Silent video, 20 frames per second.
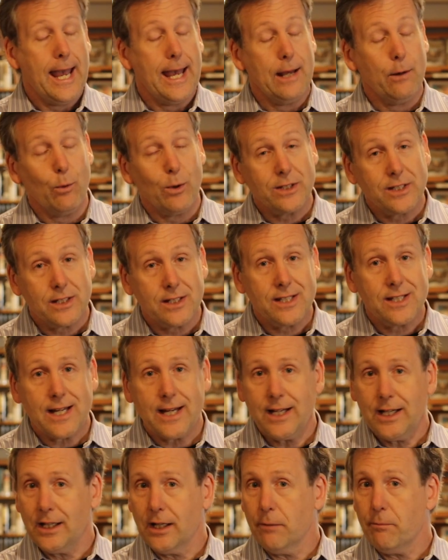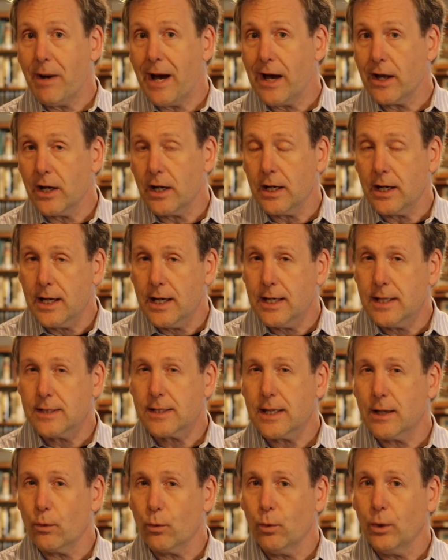And what's exciting about it
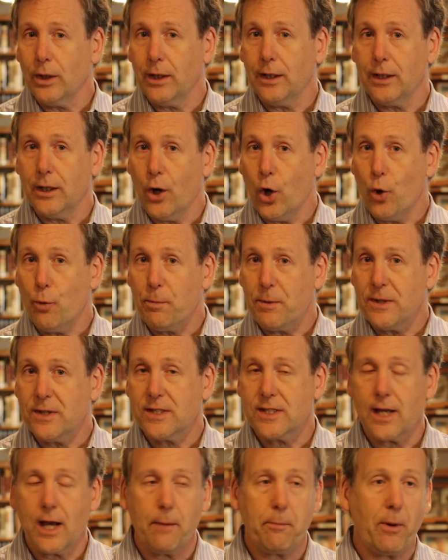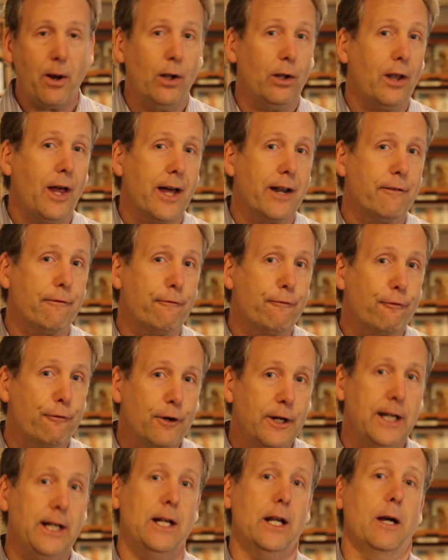is it really opens up a lot of
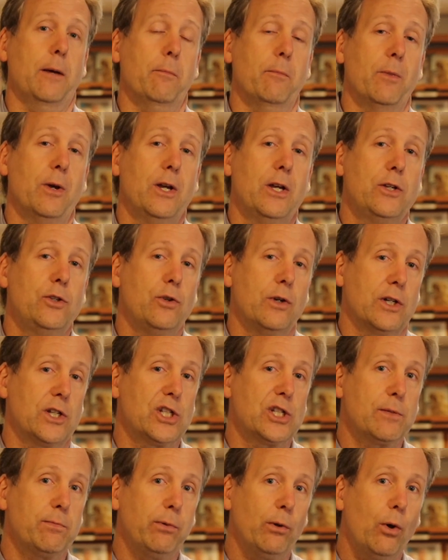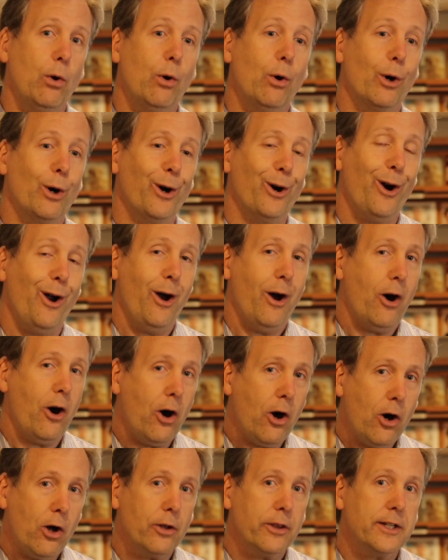freedom to explore
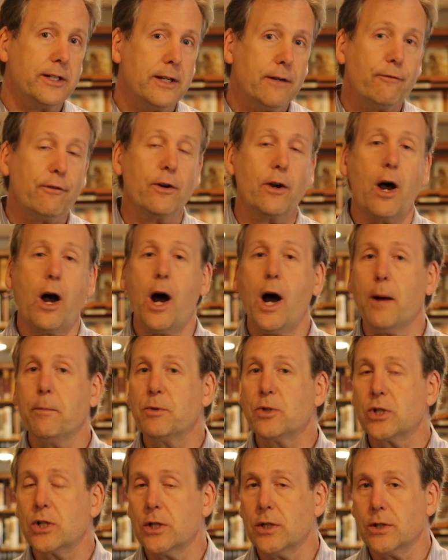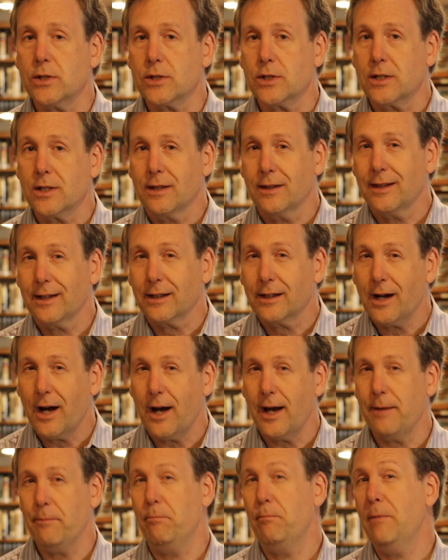all the different options that
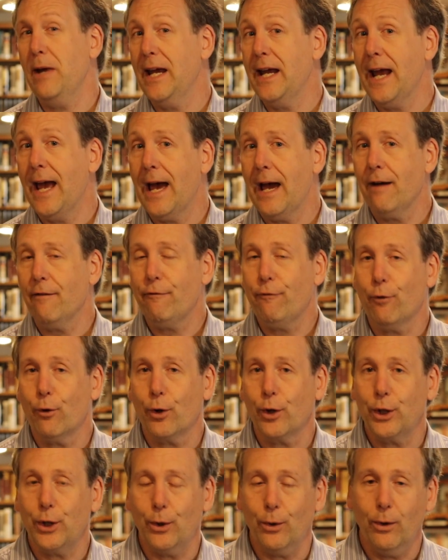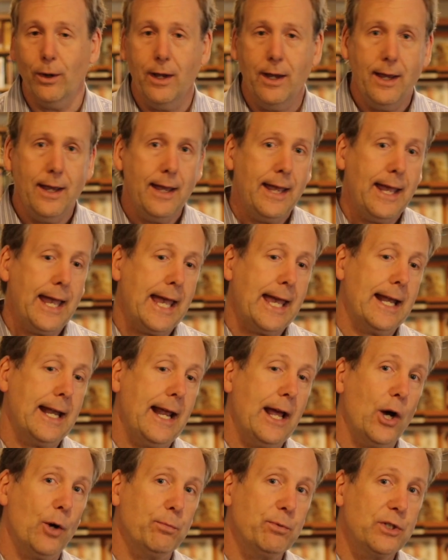God may have for you, and
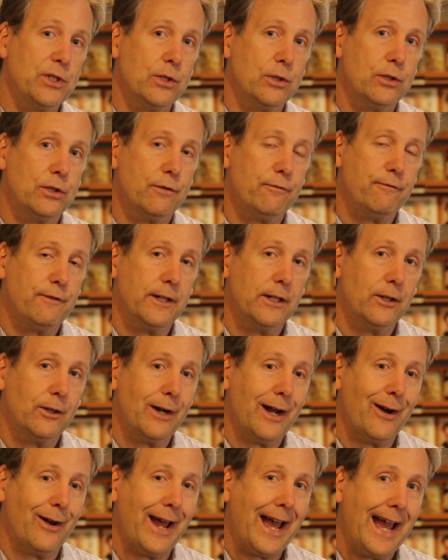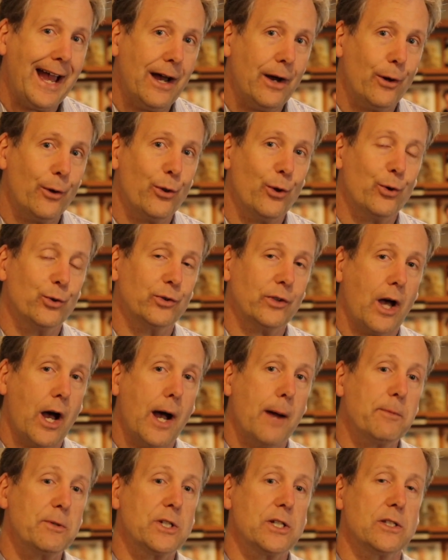helps you to figure out how those
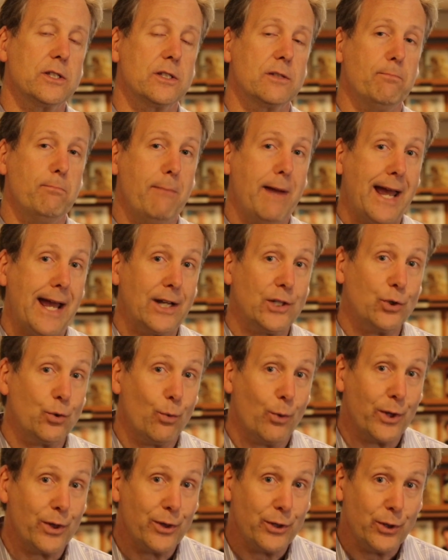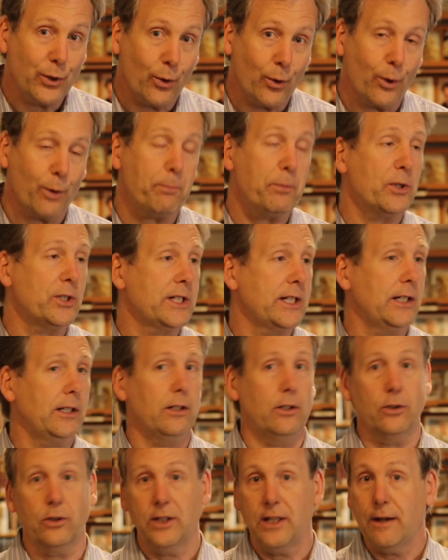options match with your
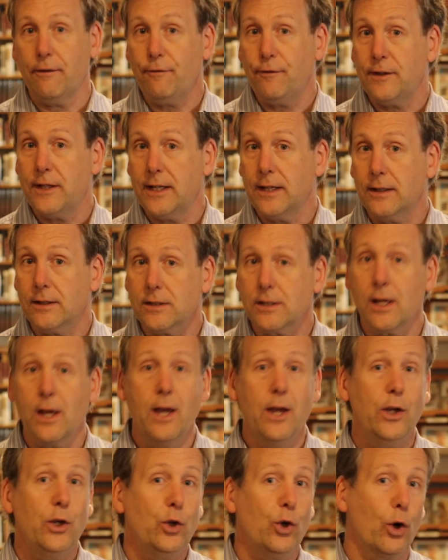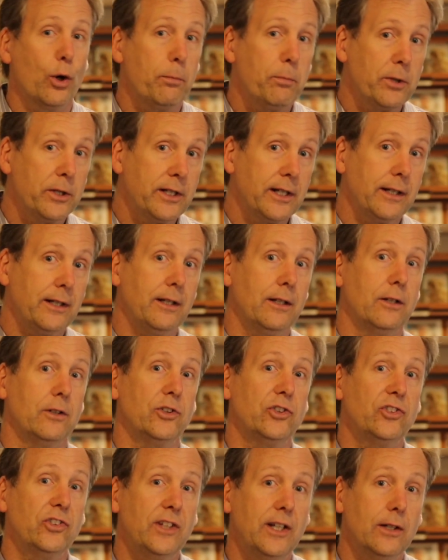particular giftings, your particular
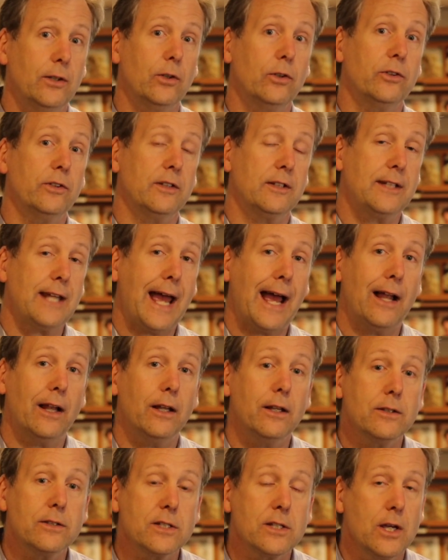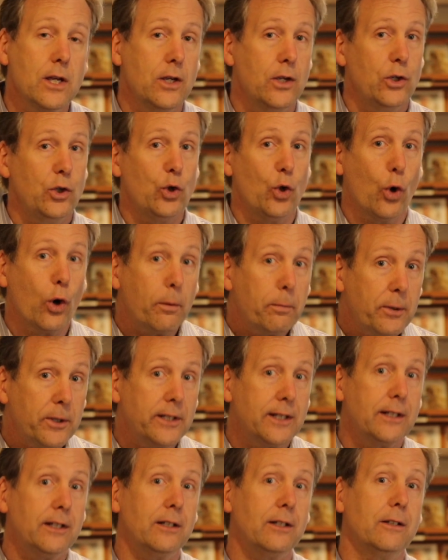skills and talents, your
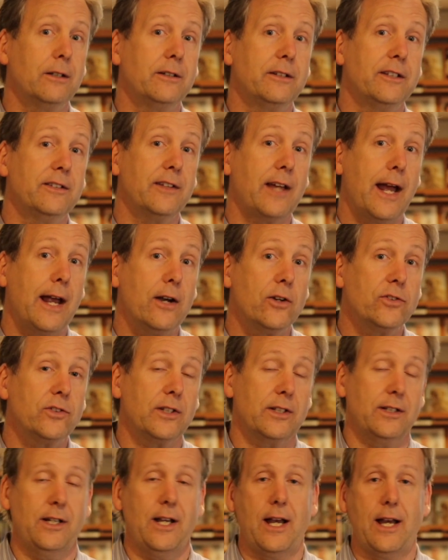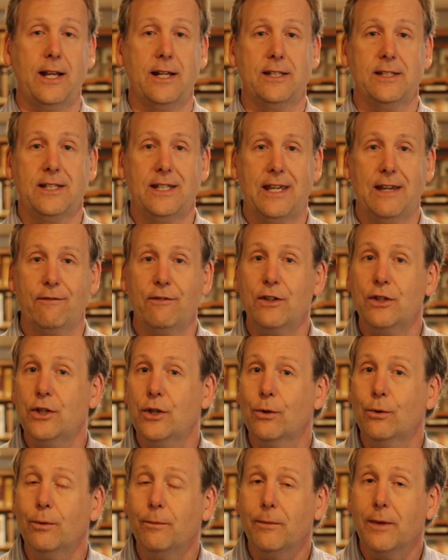particular desires that God has given
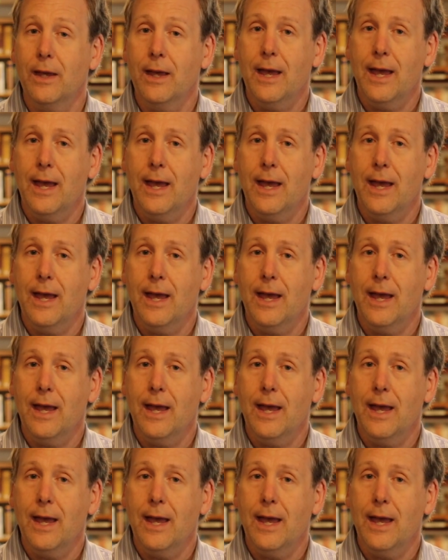you.